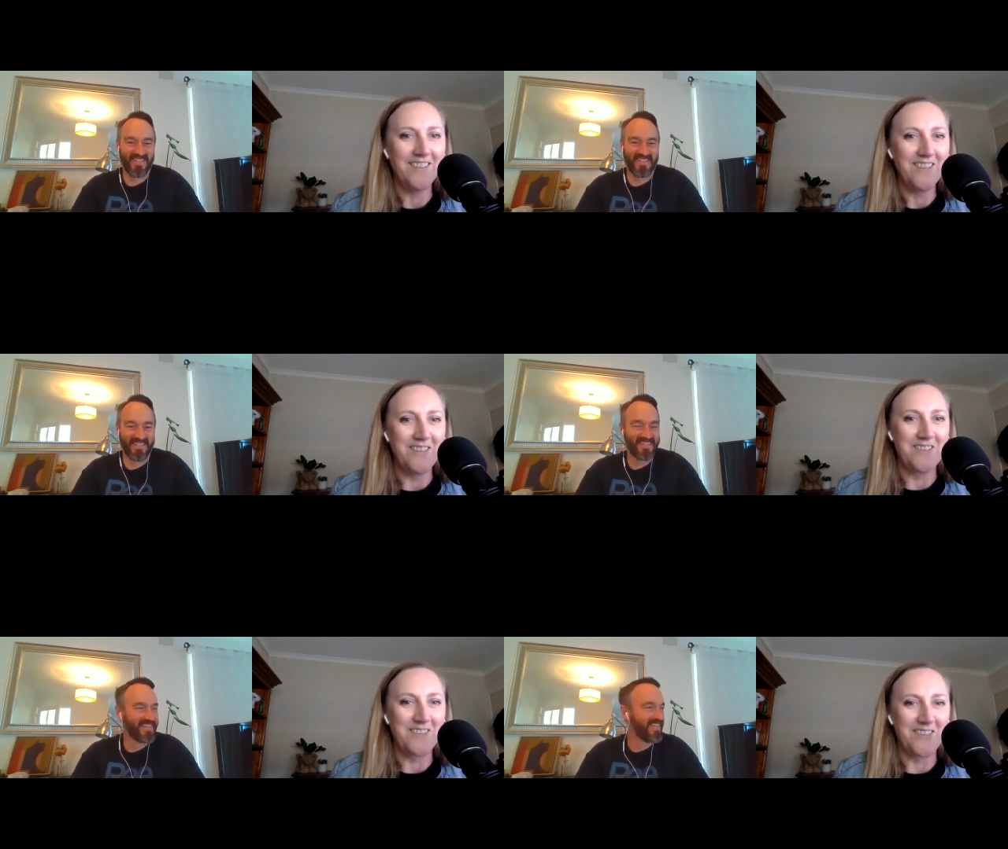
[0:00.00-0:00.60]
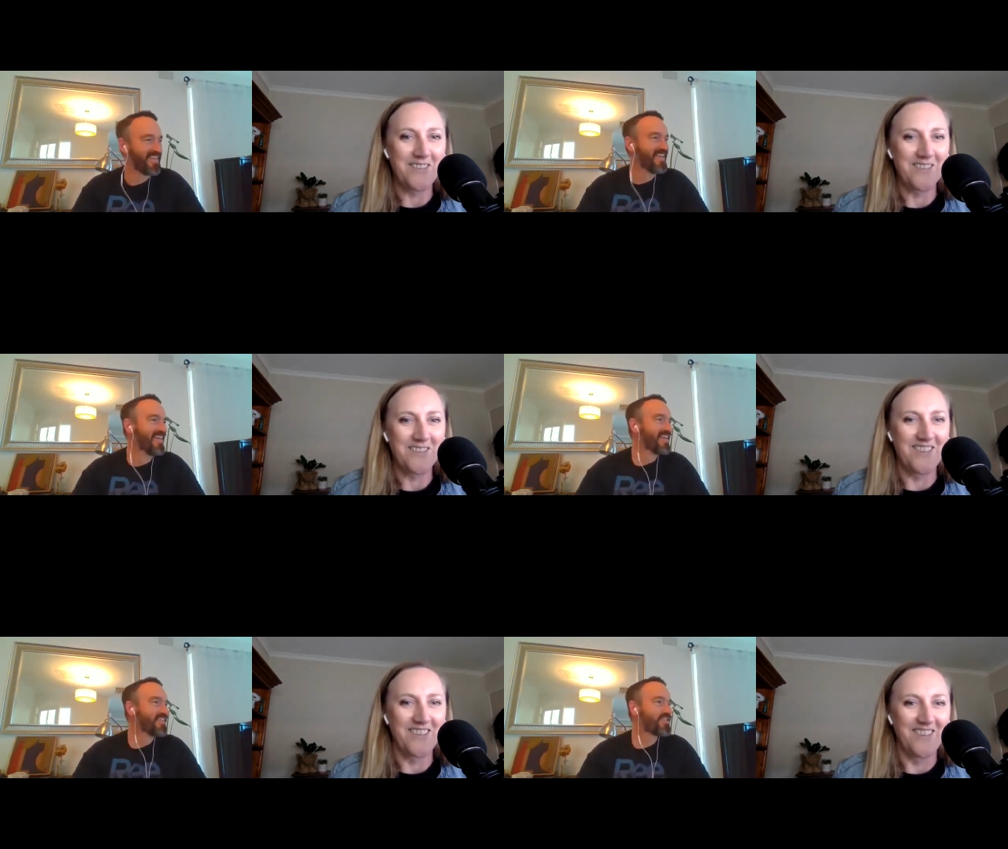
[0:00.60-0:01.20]

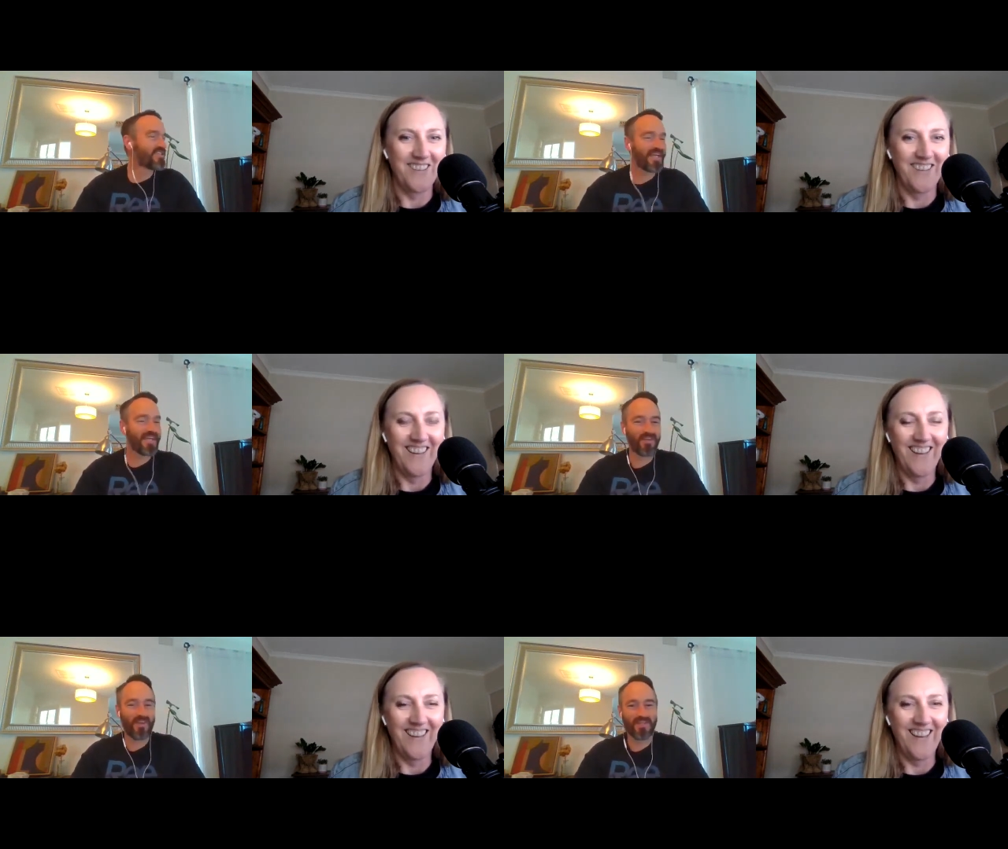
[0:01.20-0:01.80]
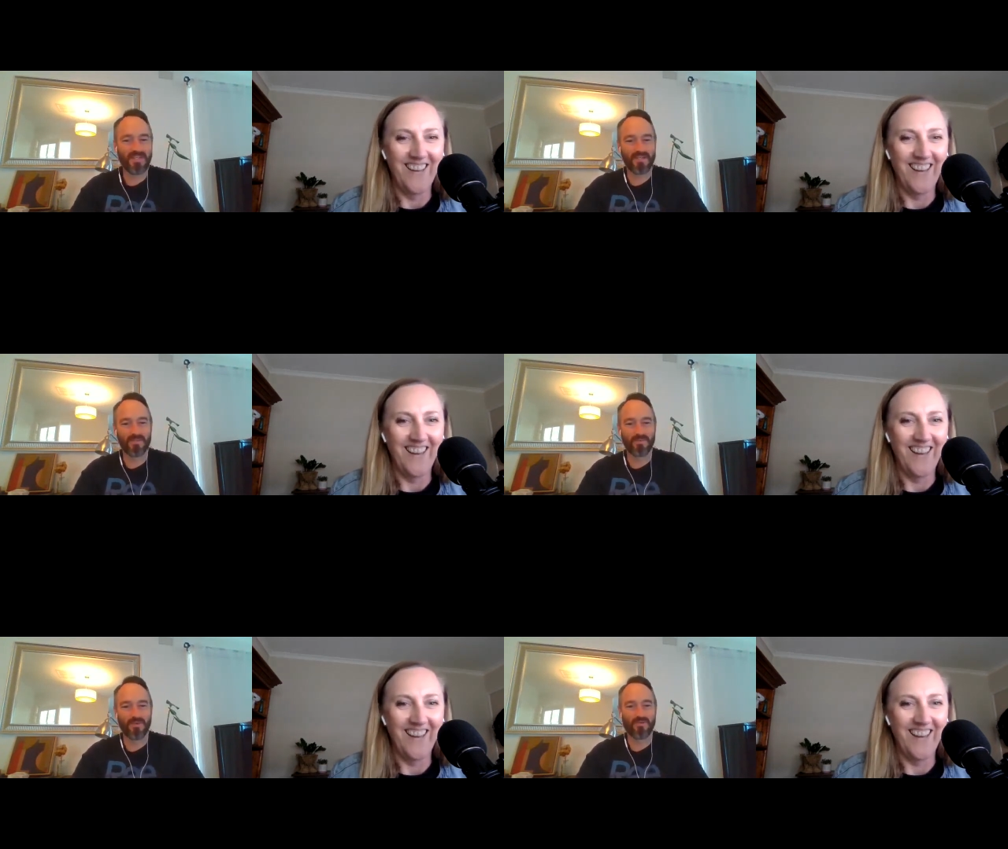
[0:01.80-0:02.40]
Speaker 1: she's she's taken like a
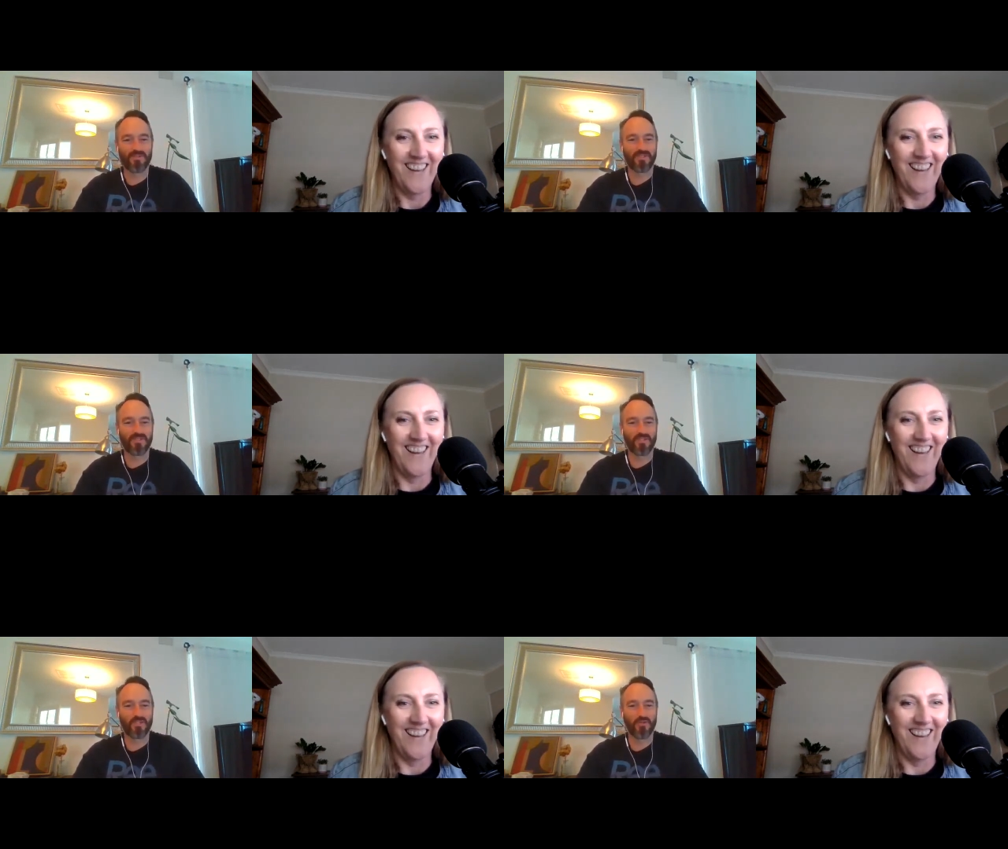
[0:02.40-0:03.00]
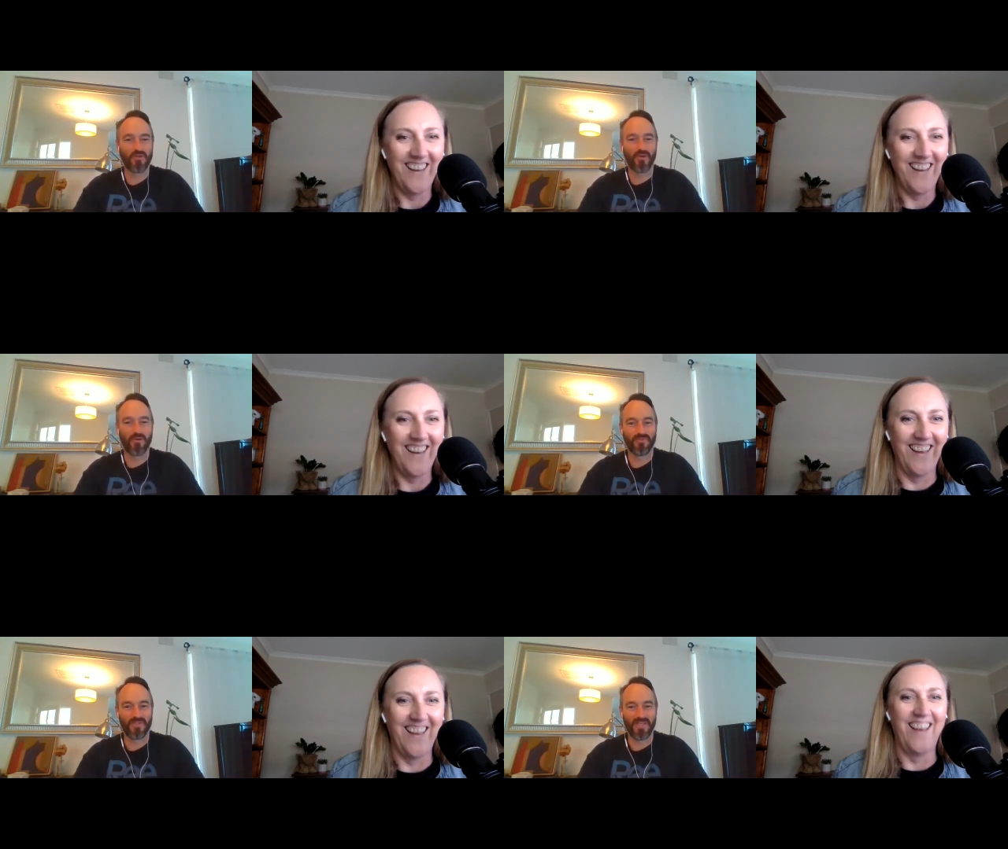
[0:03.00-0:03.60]
duck to water and just
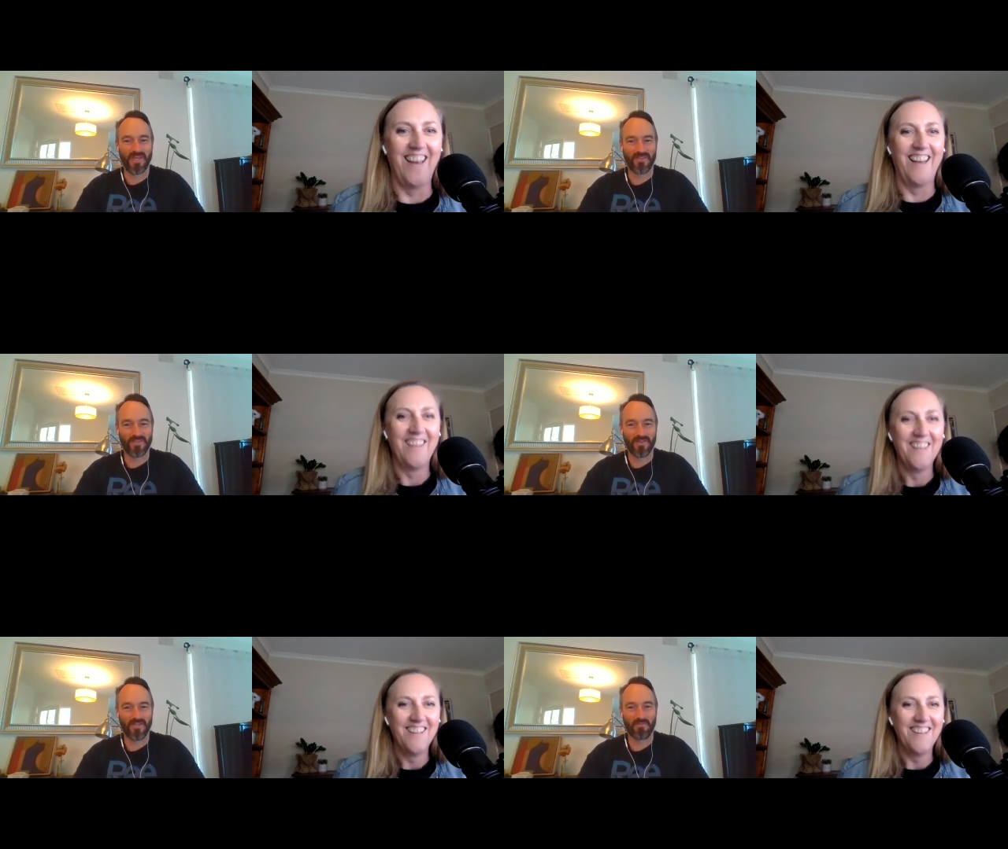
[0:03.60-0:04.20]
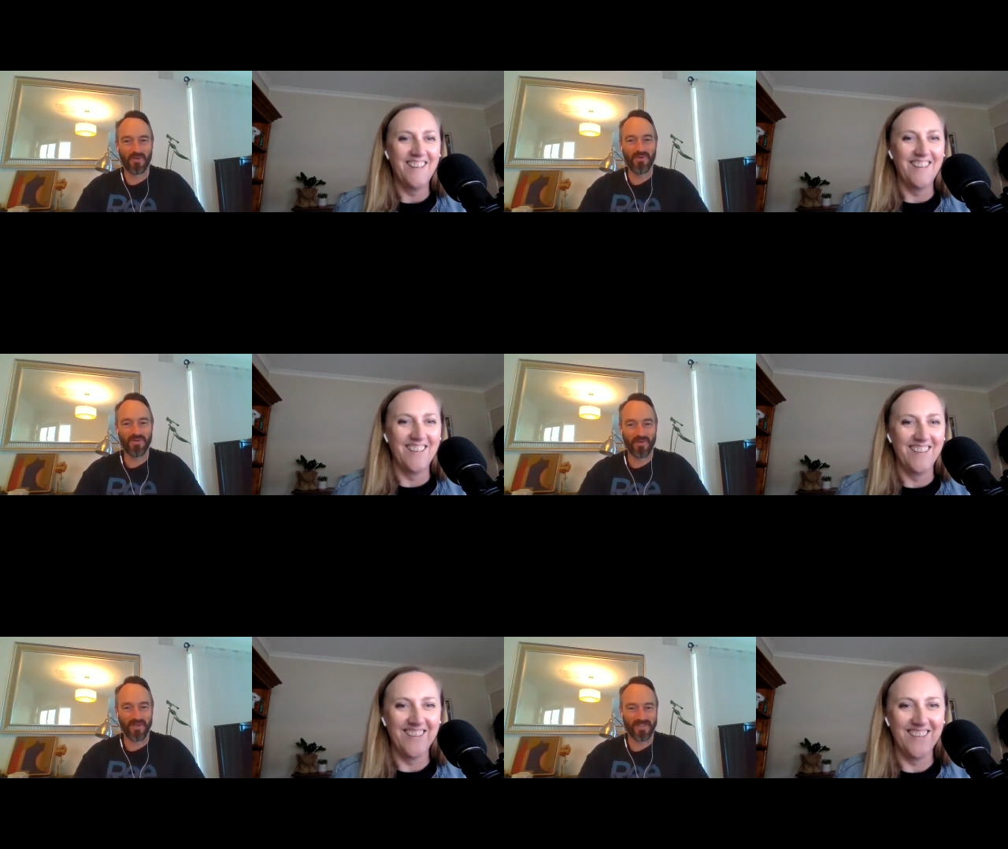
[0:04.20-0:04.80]
shoot it off to the other side of the
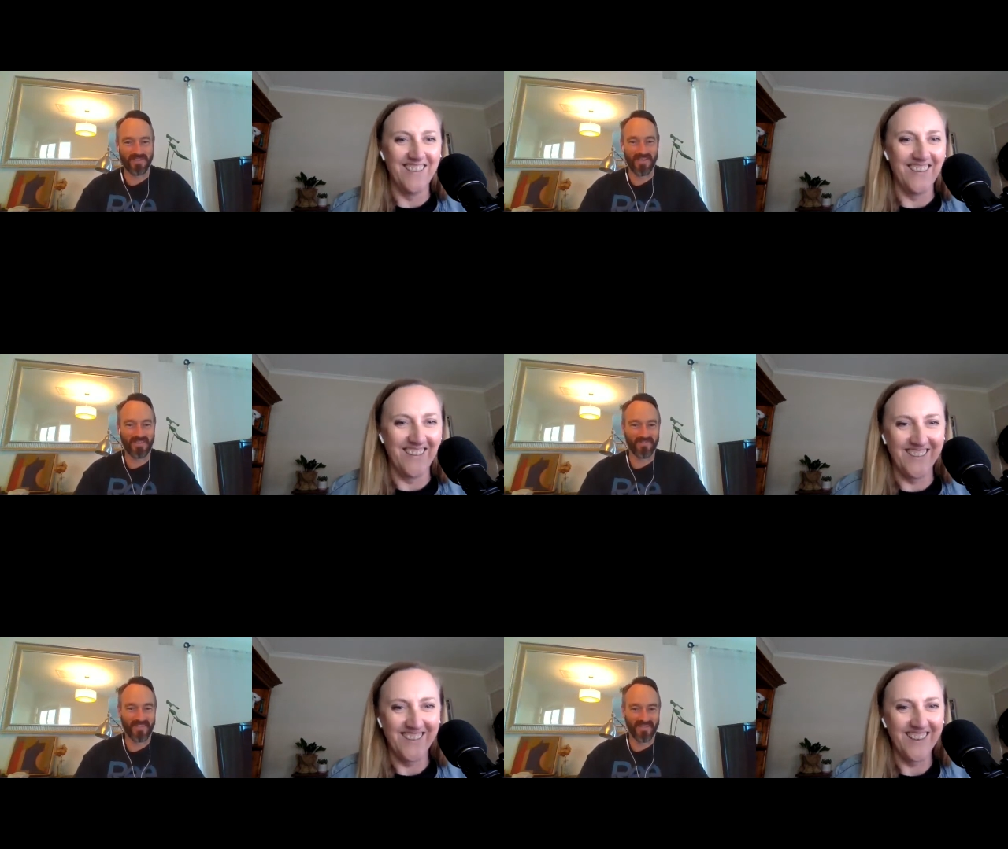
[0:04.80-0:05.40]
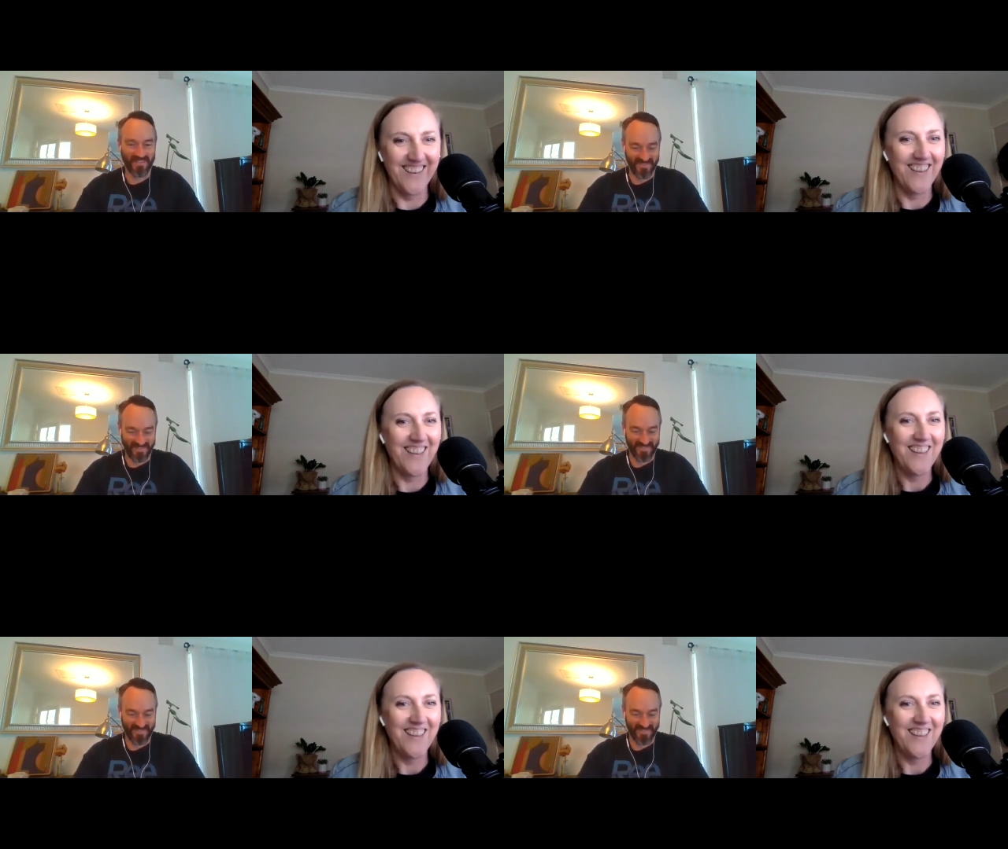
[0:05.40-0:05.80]
pond by the sounds of it.